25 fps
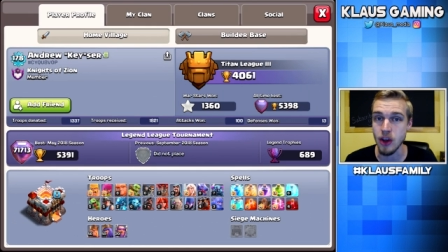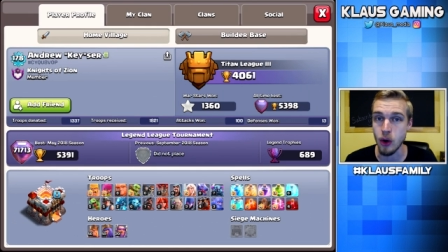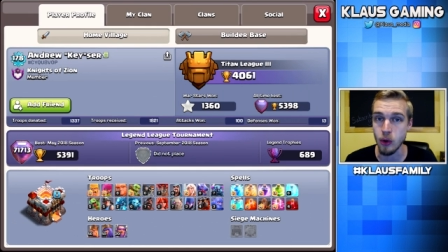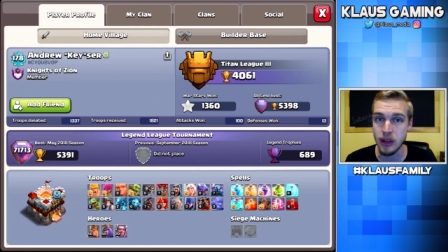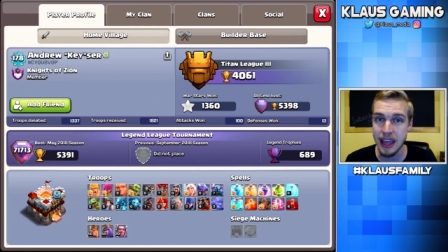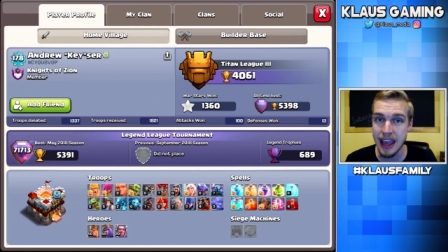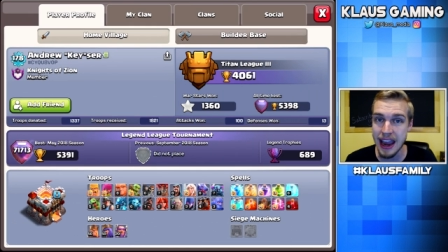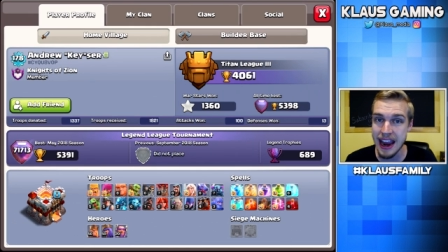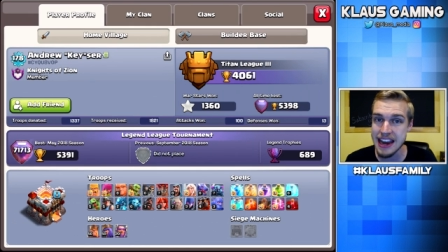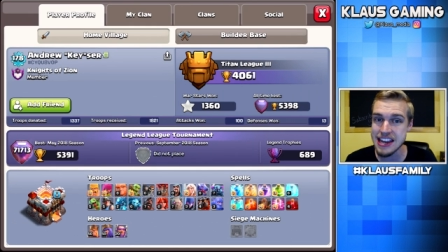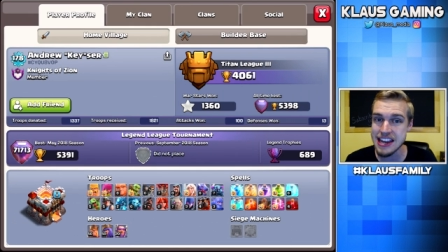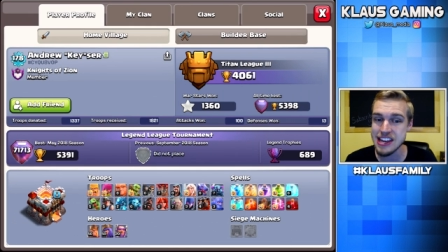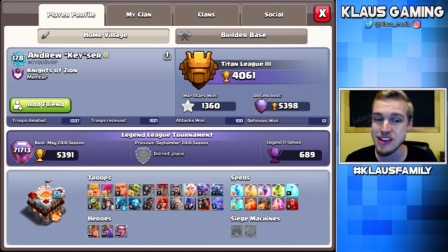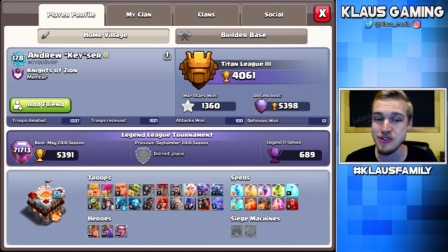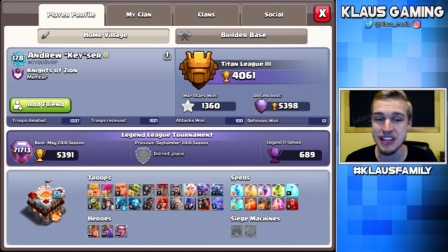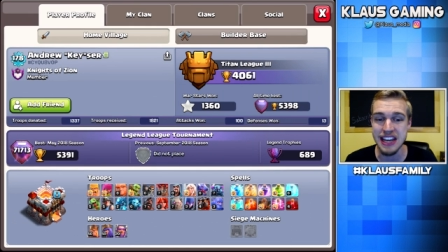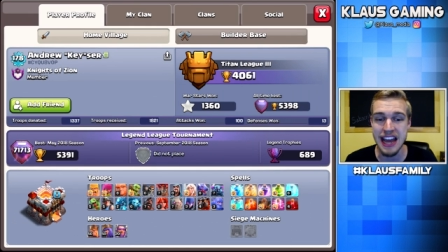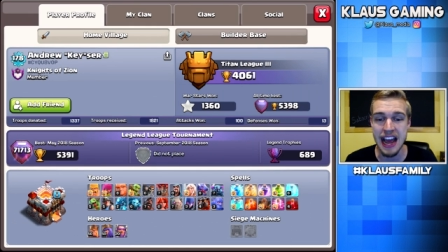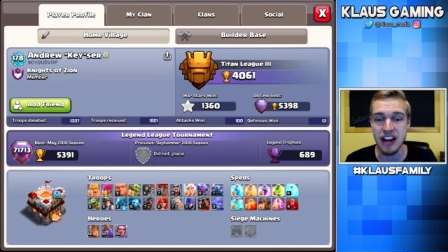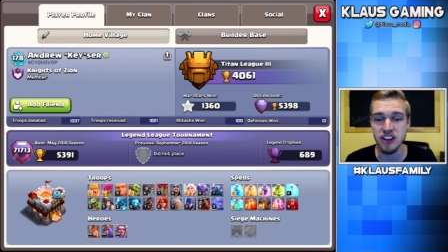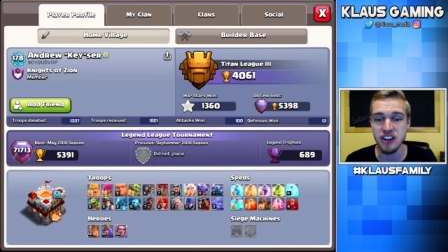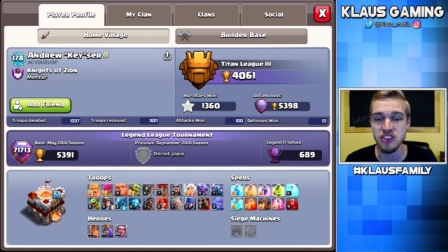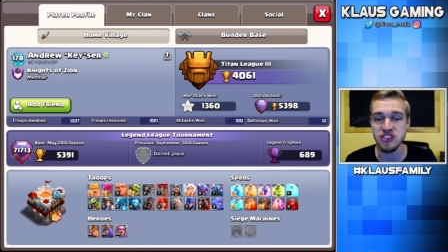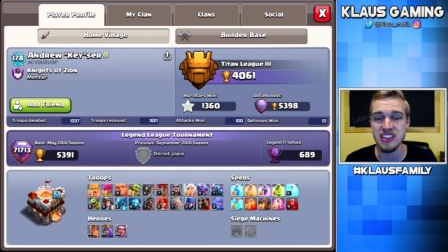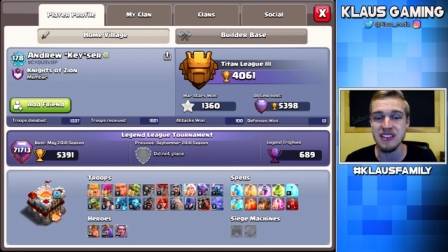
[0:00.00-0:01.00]
Okay, you can
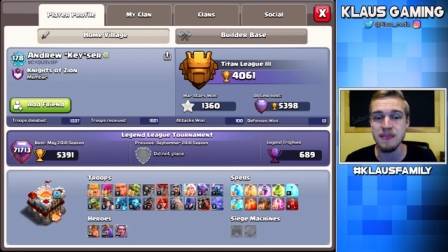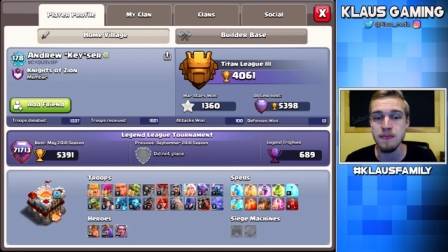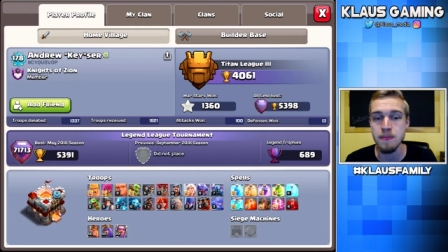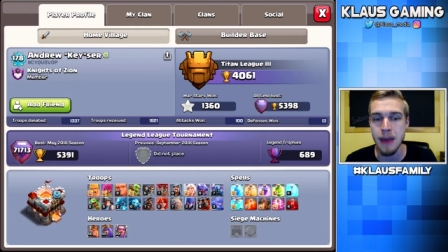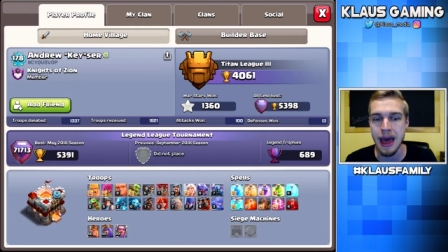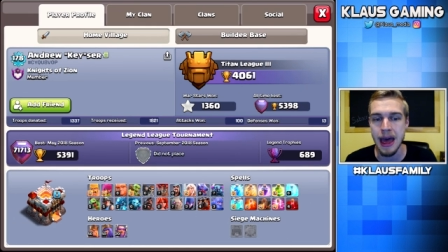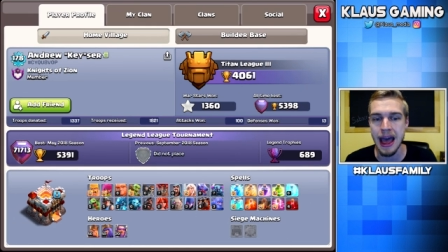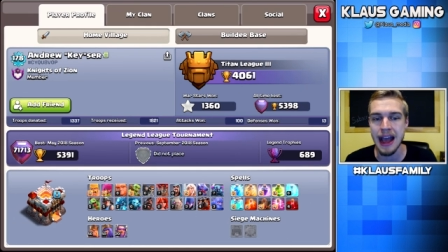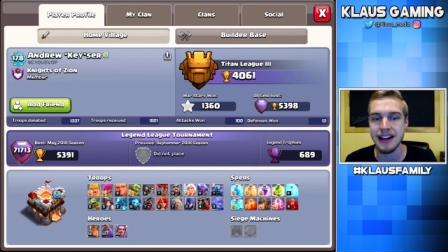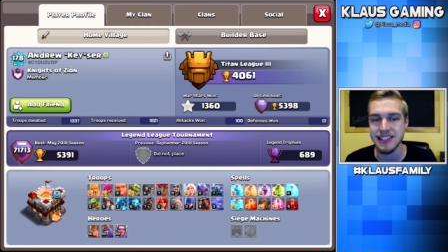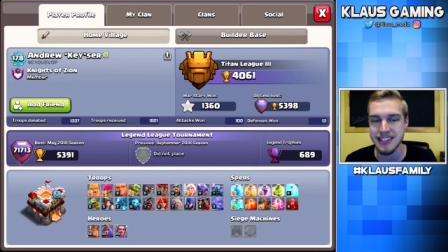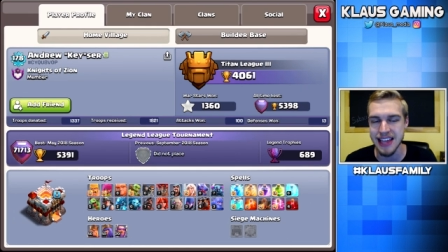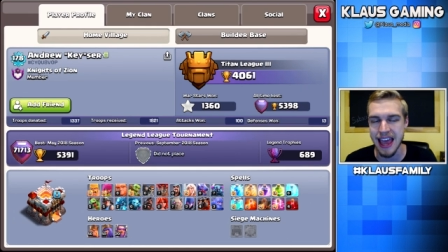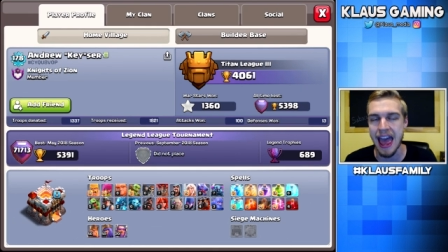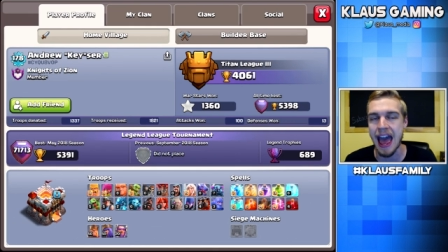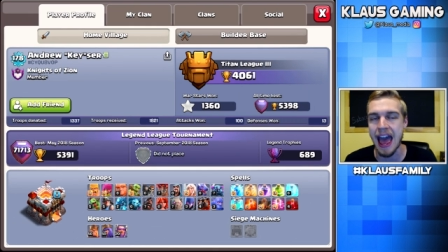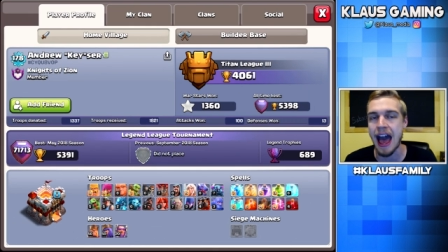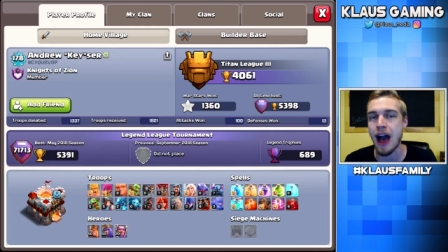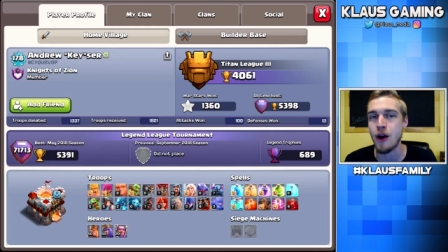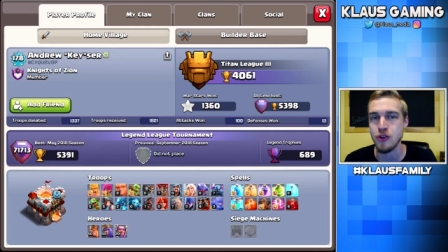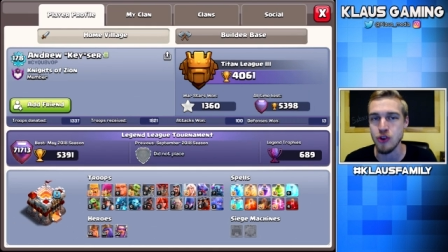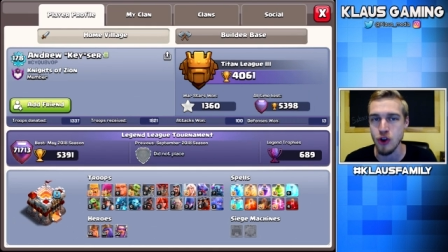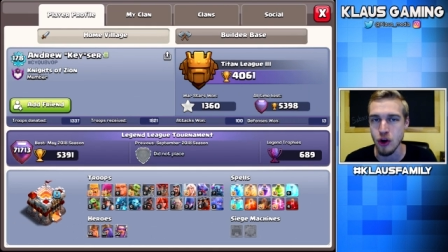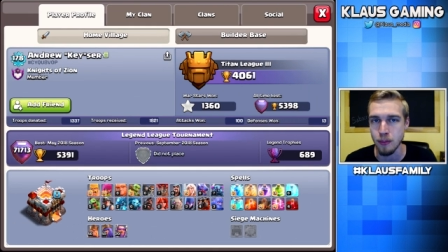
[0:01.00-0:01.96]
actually max out